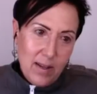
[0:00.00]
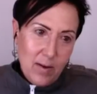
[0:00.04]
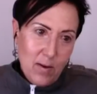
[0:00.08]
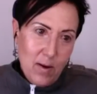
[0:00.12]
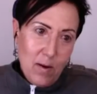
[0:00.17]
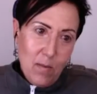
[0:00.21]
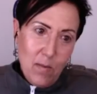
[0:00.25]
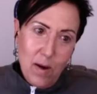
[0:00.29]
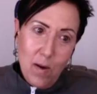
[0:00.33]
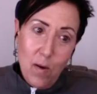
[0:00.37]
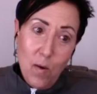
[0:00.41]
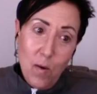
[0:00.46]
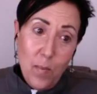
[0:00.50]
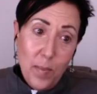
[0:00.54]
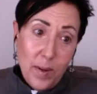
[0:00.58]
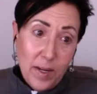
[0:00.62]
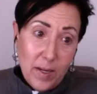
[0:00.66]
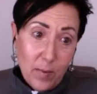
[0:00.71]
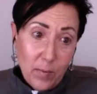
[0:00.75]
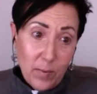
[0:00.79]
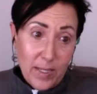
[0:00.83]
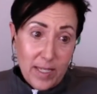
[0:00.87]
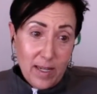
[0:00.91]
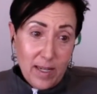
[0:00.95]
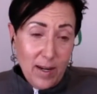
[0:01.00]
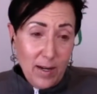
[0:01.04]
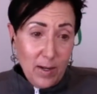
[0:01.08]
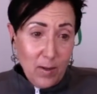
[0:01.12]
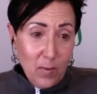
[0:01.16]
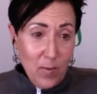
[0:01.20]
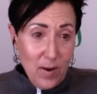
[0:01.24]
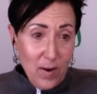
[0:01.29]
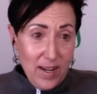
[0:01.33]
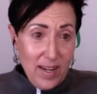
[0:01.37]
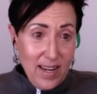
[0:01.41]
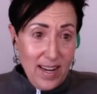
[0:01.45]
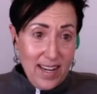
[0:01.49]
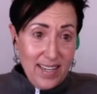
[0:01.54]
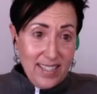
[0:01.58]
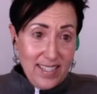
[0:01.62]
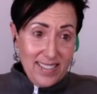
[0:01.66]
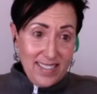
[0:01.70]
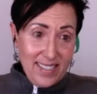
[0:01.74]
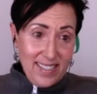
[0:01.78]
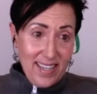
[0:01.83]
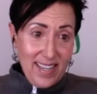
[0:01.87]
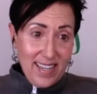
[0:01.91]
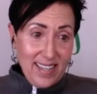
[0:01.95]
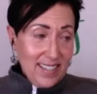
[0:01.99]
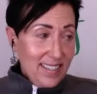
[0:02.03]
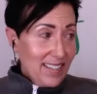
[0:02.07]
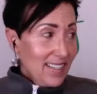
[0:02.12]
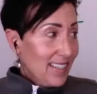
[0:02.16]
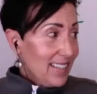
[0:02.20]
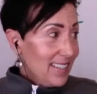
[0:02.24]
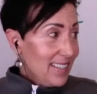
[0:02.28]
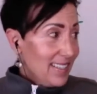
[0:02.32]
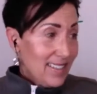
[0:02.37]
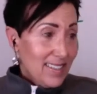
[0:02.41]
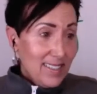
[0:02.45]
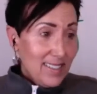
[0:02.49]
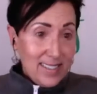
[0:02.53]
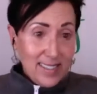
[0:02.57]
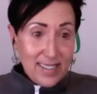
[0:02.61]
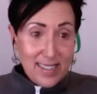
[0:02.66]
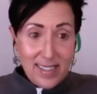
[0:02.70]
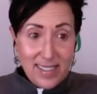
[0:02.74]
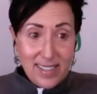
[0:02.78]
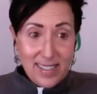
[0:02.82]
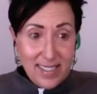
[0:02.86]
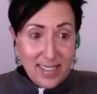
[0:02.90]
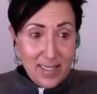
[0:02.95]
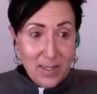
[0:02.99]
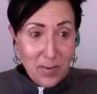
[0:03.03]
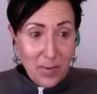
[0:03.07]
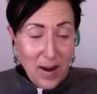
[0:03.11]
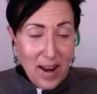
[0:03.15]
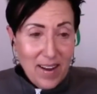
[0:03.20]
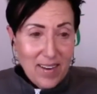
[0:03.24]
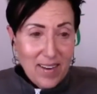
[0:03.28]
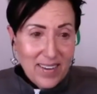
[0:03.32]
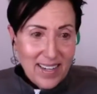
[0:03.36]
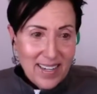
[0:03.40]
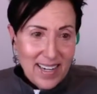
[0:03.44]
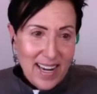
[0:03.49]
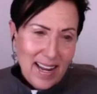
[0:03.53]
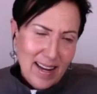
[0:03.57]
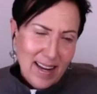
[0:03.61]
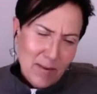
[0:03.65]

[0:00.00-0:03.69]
you know, I'm hoping to retire one day and just kind of like sit around.